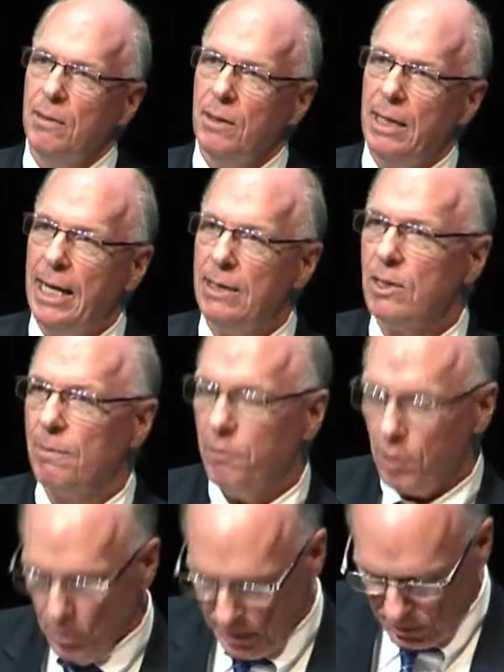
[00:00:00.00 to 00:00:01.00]
ends up
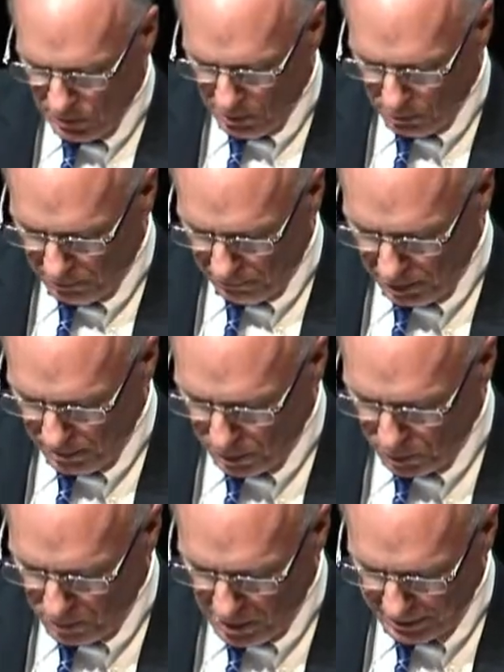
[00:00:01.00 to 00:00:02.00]
flowing south for the
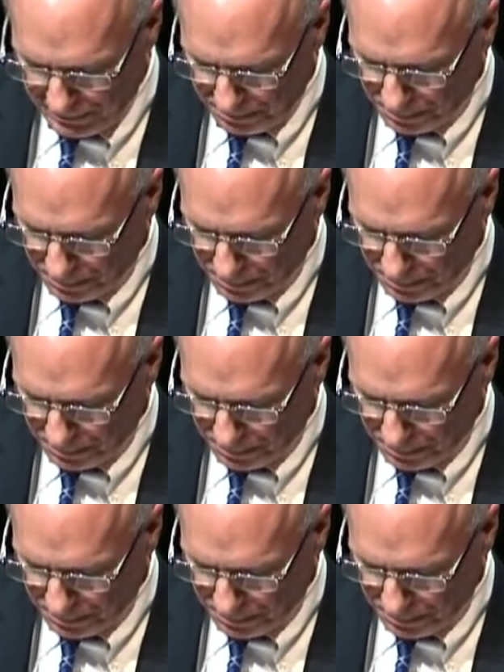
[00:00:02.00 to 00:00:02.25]
most part.